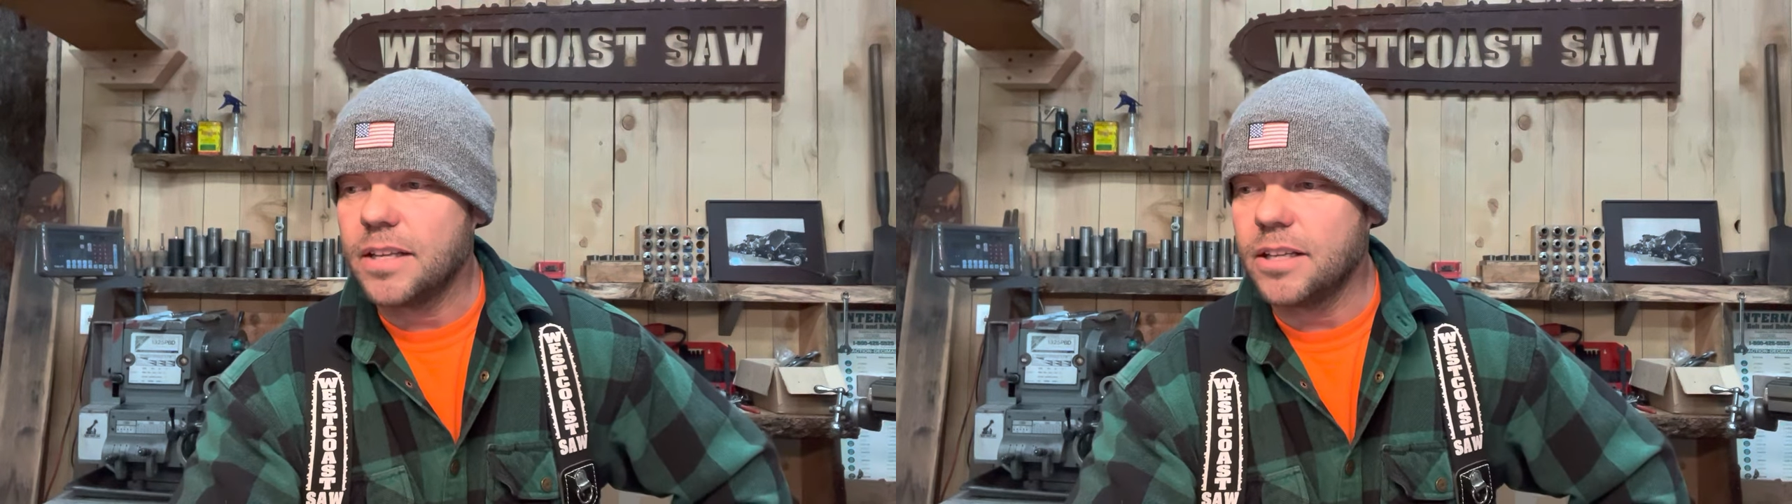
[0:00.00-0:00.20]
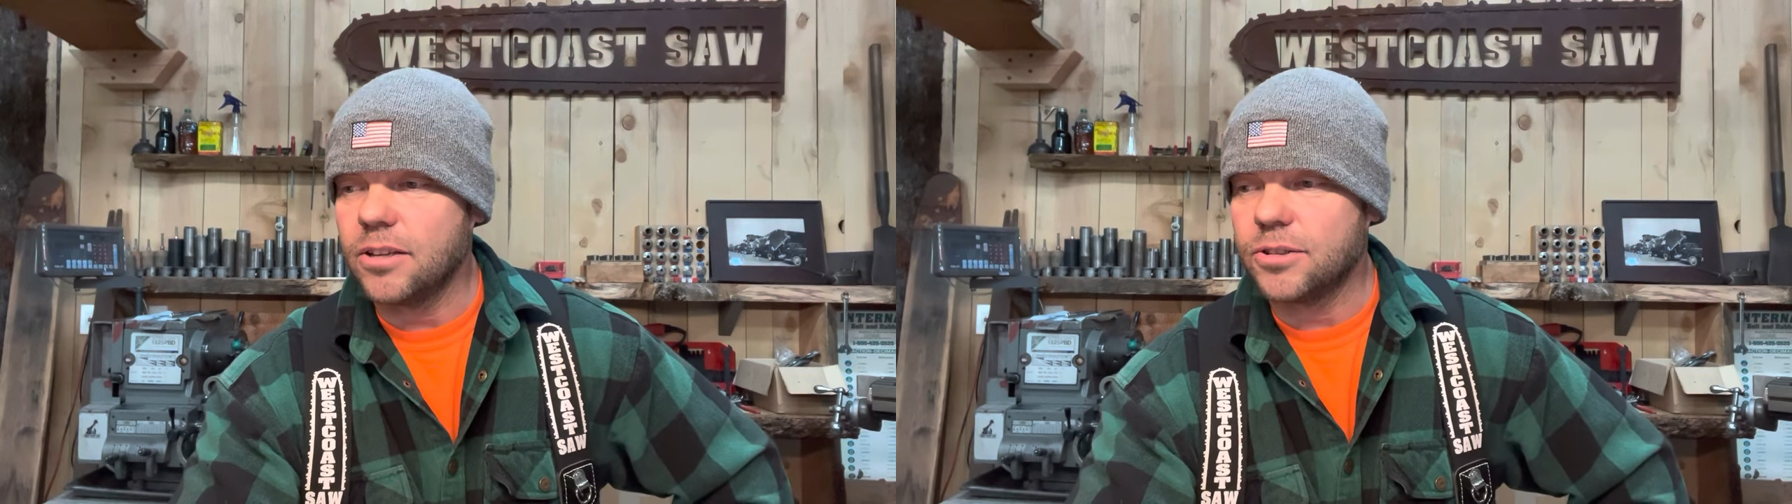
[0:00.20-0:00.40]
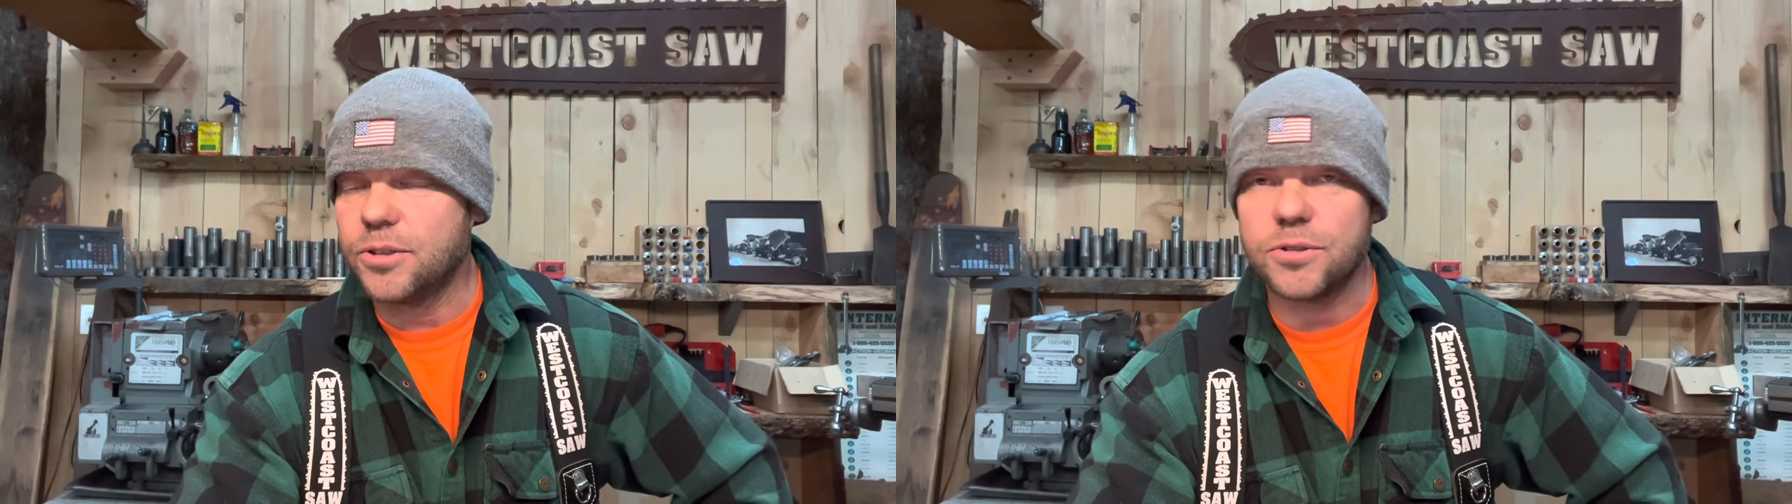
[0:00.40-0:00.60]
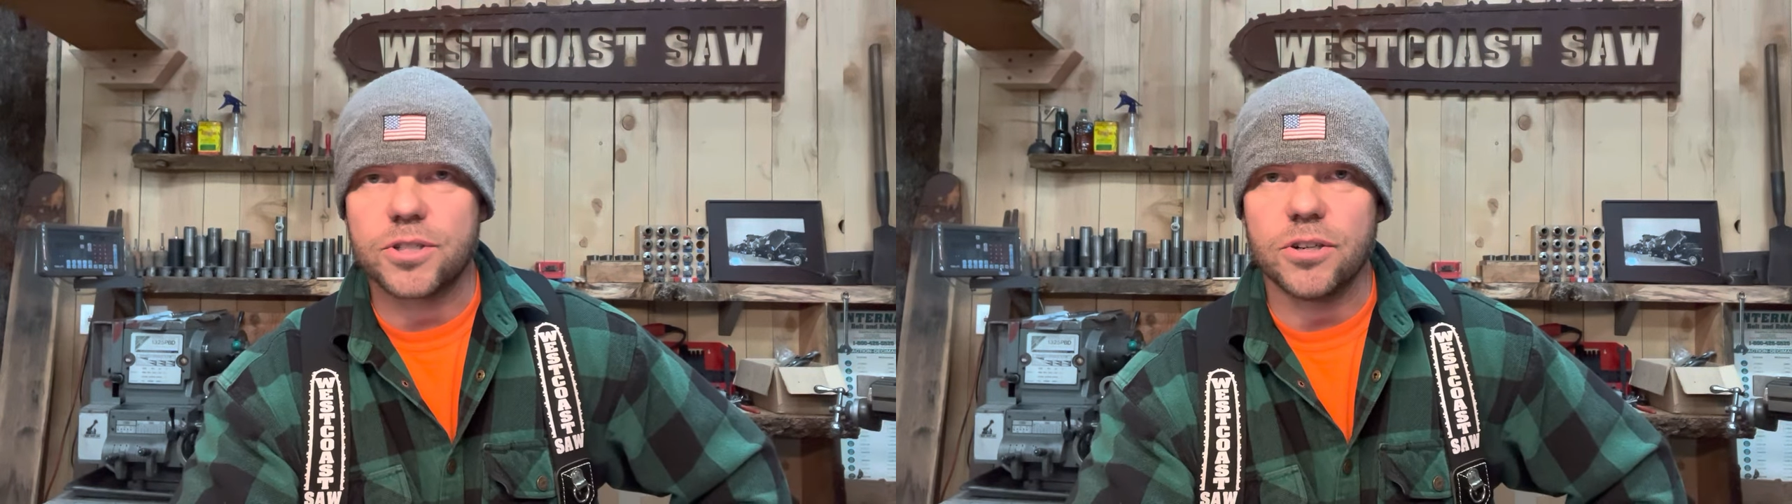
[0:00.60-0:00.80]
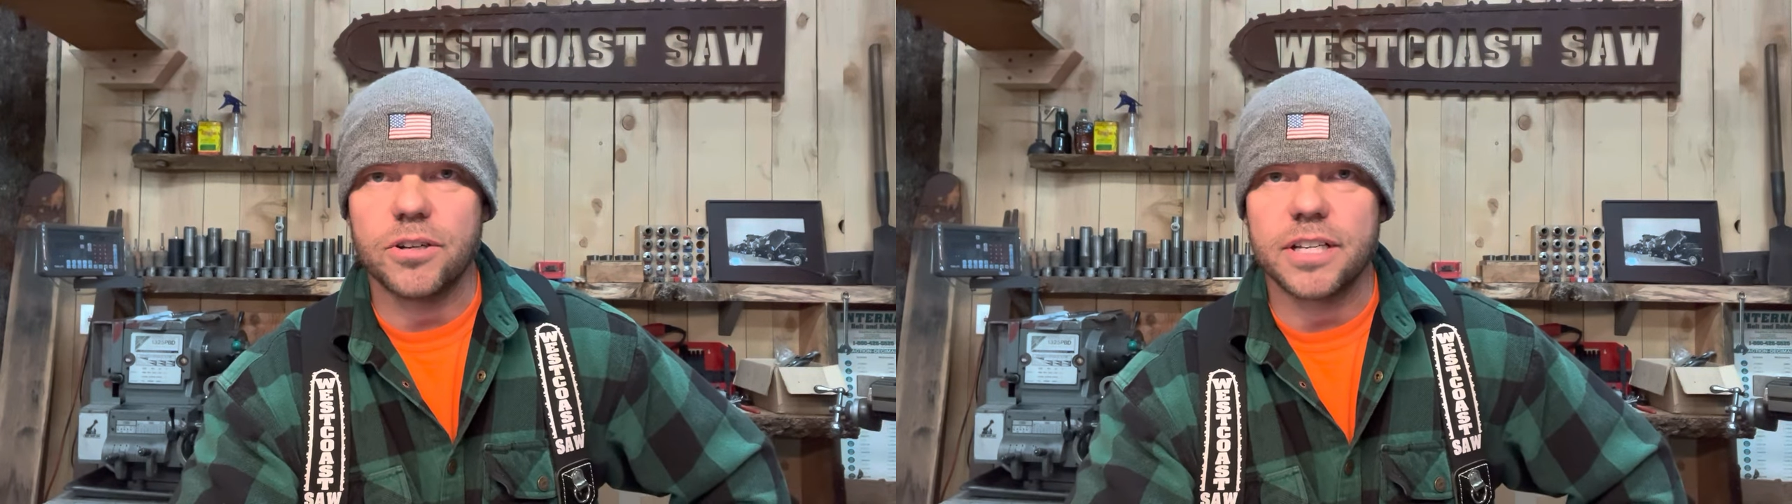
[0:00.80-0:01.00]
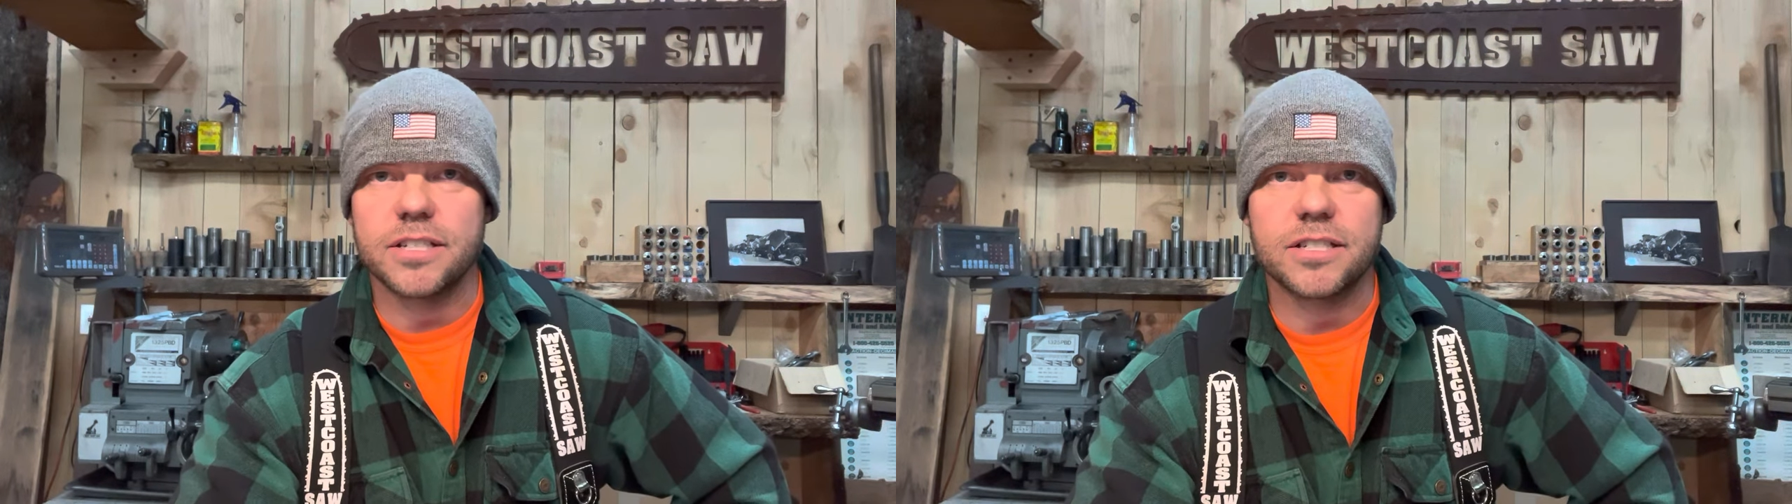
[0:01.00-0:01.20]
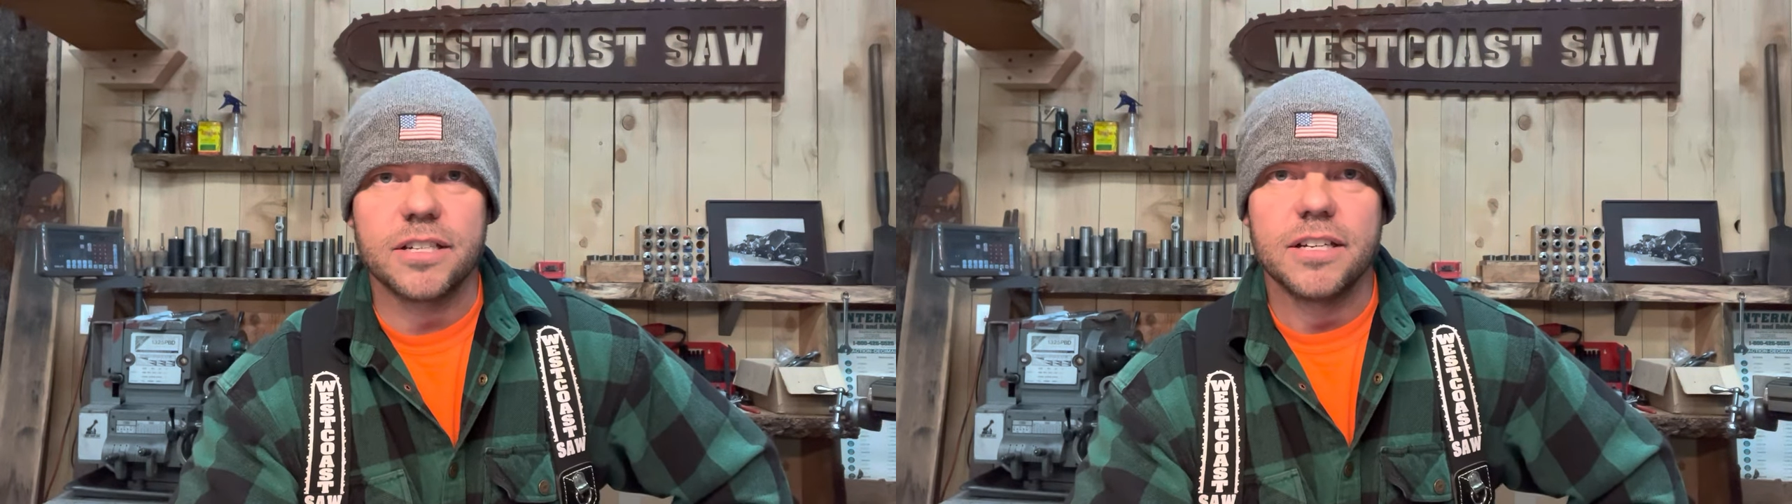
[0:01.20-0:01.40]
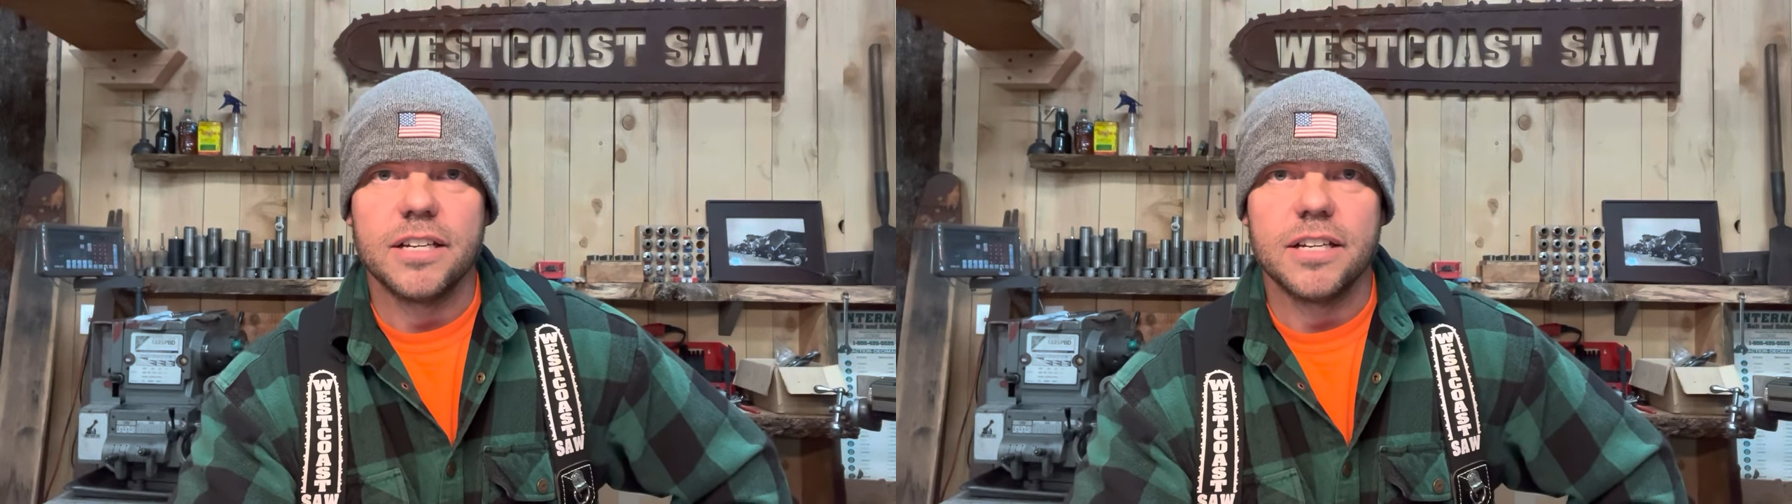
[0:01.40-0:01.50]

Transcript: the little two-stroke is